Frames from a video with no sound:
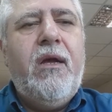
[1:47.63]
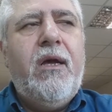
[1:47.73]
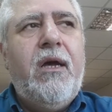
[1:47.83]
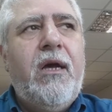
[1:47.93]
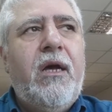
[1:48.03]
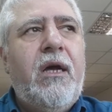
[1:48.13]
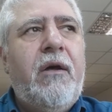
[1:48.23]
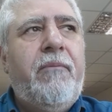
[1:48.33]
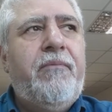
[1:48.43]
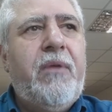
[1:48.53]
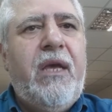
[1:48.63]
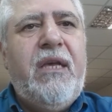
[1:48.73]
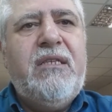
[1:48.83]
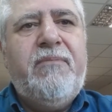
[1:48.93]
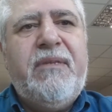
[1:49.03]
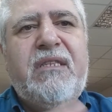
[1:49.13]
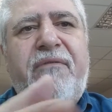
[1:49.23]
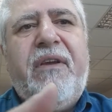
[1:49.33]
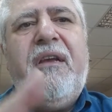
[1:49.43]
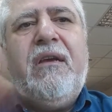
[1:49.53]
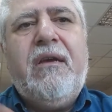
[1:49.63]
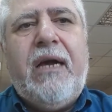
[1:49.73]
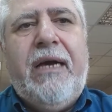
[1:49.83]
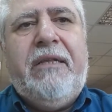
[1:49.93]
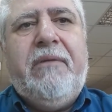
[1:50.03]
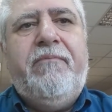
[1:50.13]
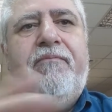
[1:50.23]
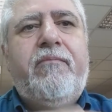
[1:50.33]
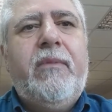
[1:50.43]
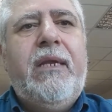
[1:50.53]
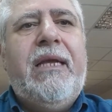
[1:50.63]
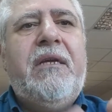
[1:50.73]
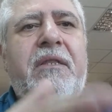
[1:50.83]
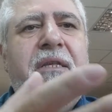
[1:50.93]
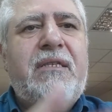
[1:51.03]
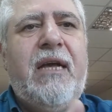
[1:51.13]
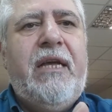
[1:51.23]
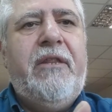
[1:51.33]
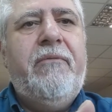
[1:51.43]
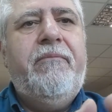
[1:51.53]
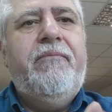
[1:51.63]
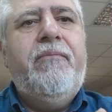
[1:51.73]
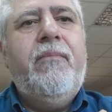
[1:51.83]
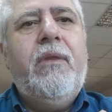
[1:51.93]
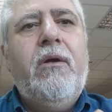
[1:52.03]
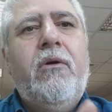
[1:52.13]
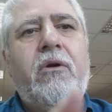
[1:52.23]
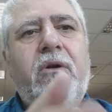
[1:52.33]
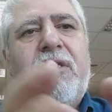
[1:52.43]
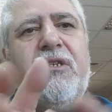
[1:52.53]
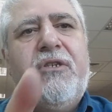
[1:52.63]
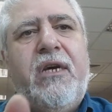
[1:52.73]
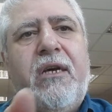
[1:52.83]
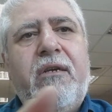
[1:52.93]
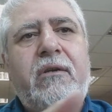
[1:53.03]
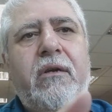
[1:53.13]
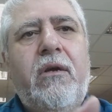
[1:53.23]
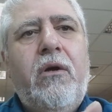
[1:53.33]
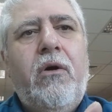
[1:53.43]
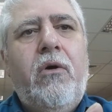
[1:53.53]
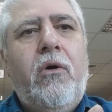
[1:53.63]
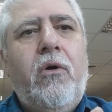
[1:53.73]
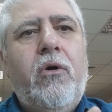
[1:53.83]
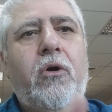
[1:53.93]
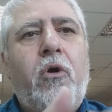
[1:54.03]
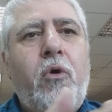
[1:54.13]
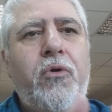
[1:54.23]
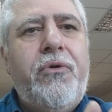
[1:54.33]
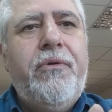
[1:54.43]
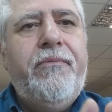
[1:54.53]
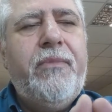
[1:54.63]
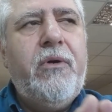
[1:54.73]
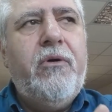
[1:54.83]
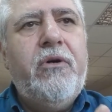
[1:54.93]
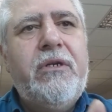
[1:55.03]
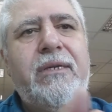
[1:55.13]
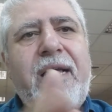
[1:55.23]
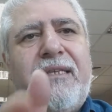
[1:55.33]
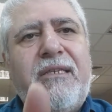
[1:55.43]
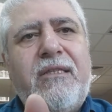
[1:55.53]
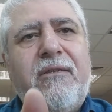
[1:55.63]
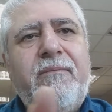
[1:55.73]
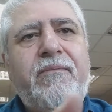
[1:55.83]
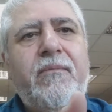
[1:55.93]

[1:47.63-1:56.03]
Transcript: a specific item like design or construct or code or test.